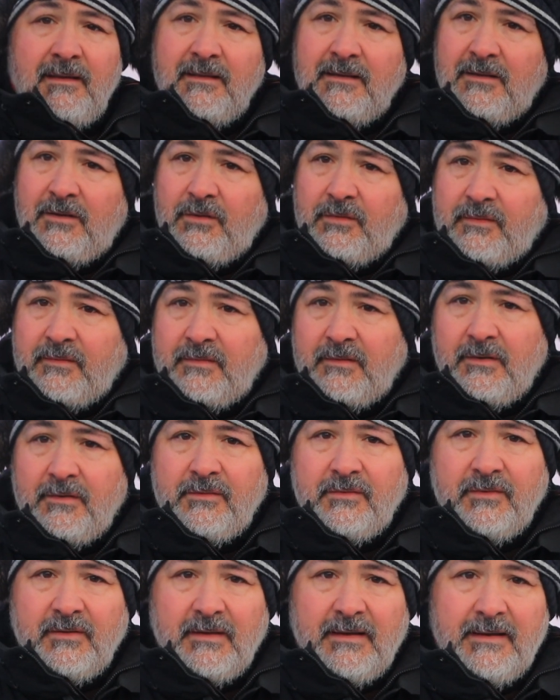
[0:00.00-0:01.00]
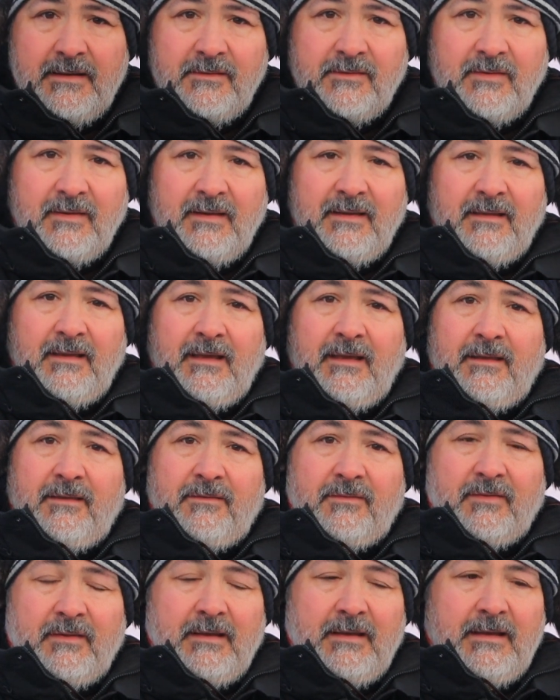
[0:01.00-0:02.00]
using those lights
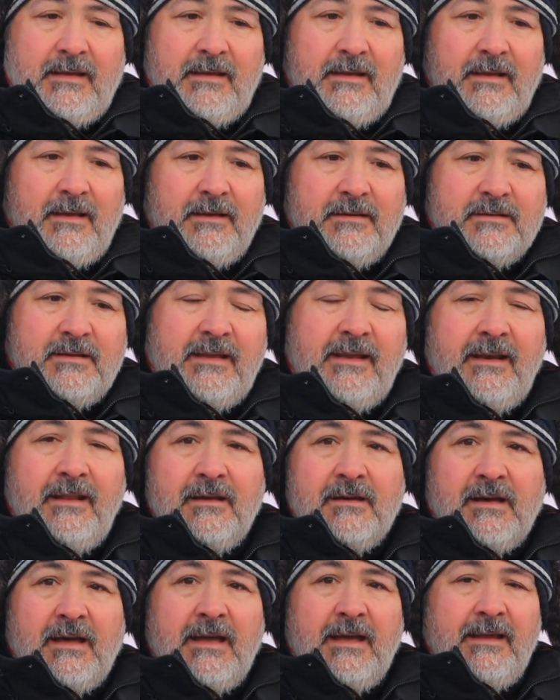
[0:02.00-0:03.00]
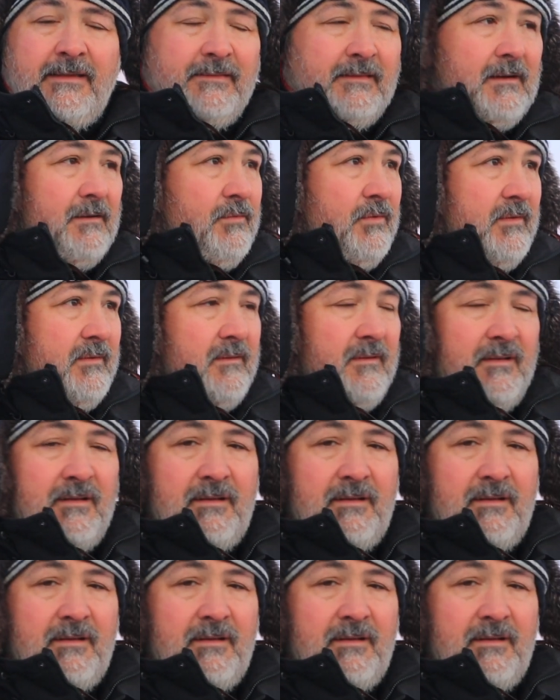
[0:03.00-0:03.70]
as a uh, leading line that would